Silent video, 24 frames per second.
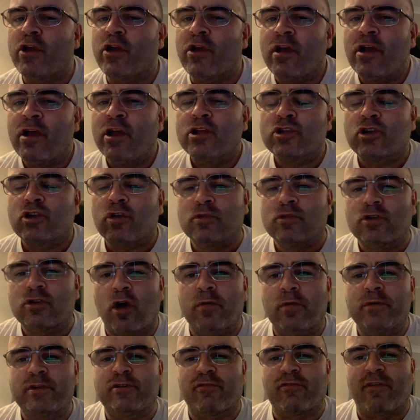
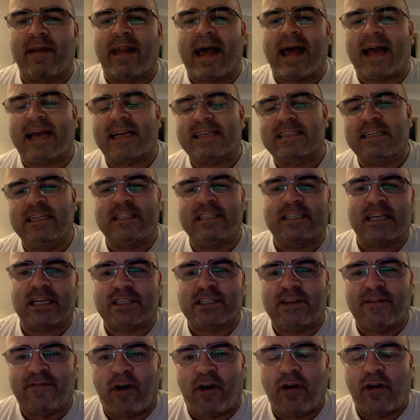sometimes you relax and it takes you
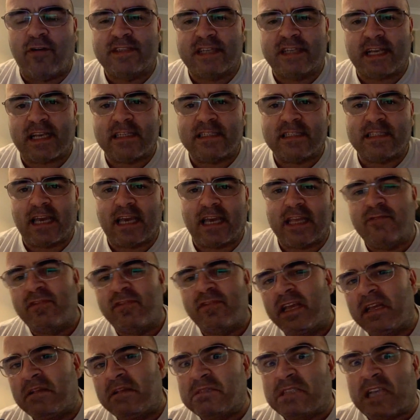5 seconds to get in the
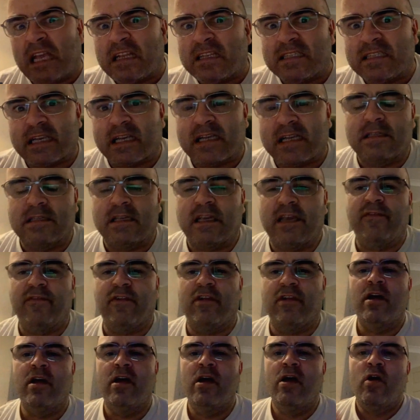ring, 10 seconds even.
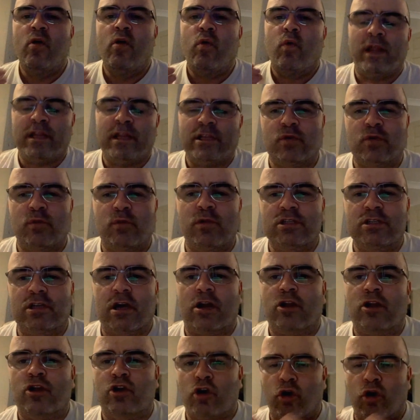when someone's got a
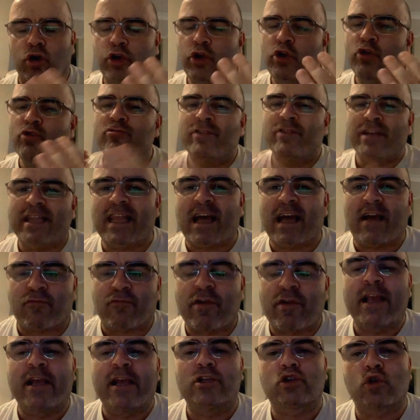cut, you're in that
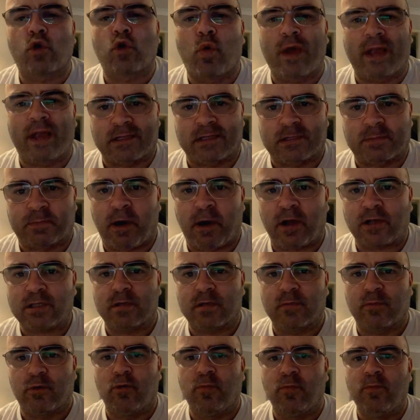ring as quick as
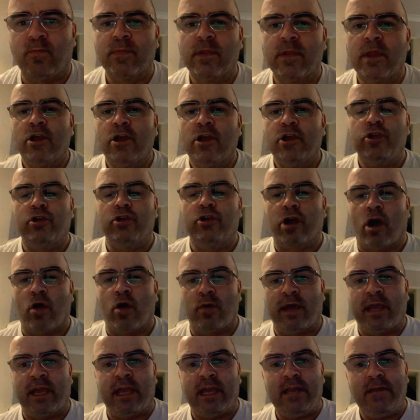possible. You go
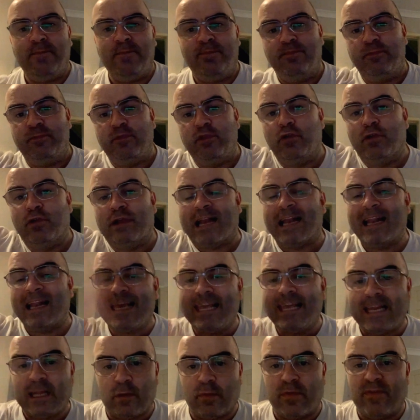in, you clean
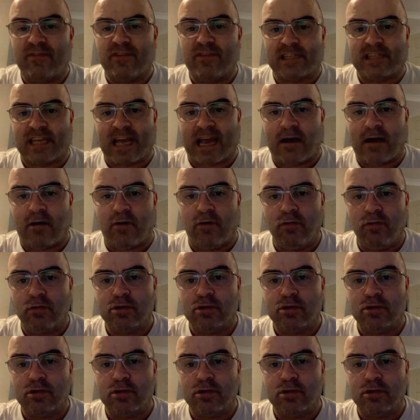it with the towel,